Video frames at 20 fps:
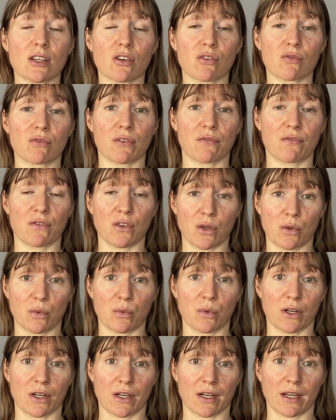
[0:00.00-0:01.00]
review
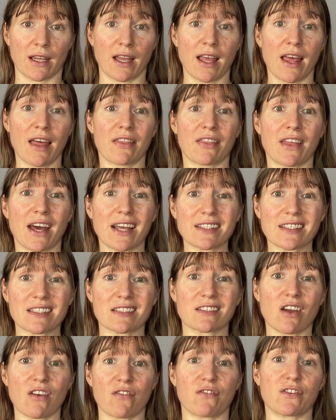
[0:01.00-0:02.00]
work, that
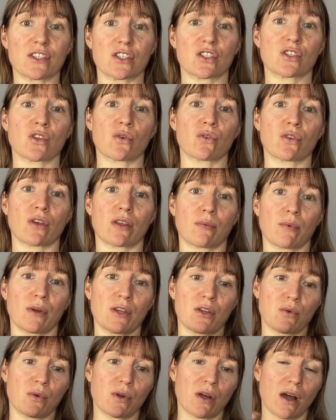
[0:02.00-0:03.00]
stuff is so that
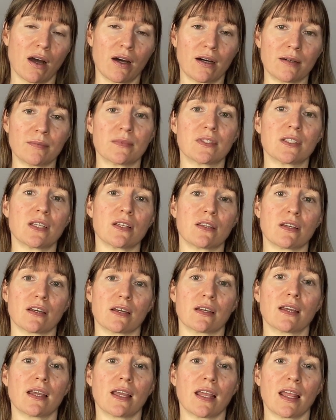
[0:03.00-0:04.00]
when you come to the
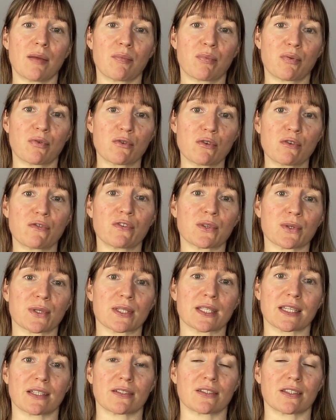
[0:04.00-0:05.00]
improve your
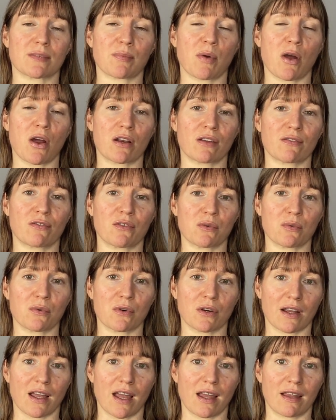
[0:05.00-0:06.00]
skills part of your
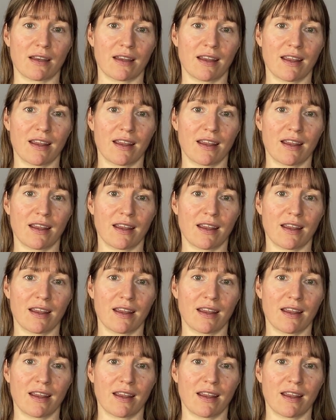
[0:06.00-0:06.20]
workout,